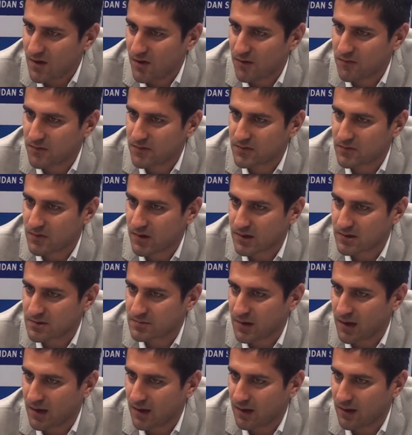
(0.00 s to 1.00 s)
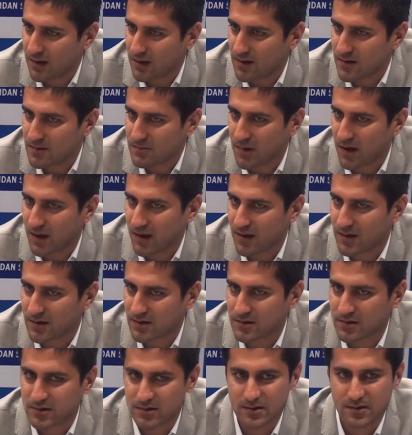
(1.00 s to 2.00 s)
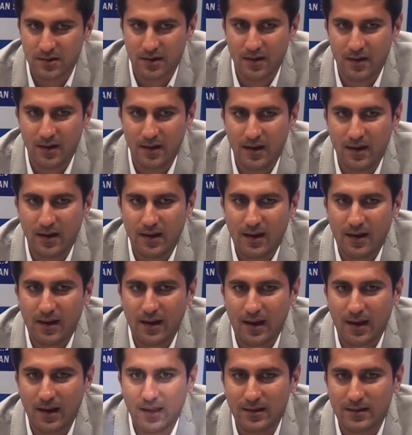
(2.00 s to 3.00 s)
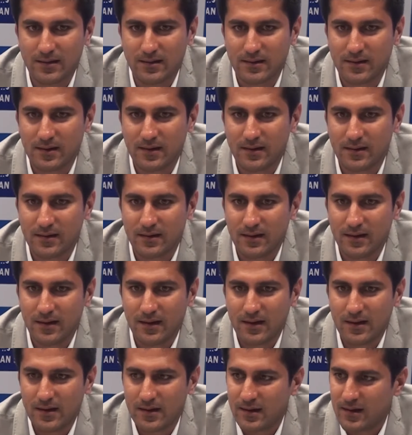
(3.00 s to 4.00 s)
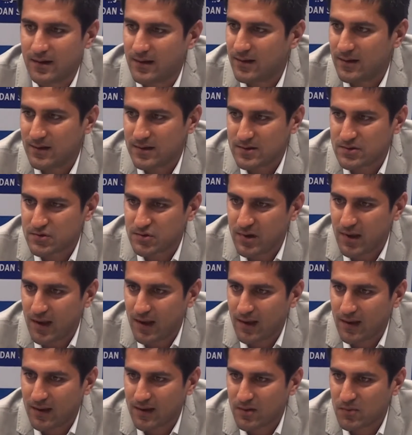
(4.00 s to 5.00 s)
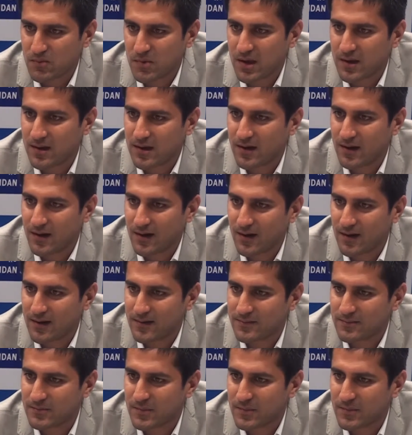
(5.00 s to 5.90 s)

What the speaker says: offered to us by Mahesh. And today we're here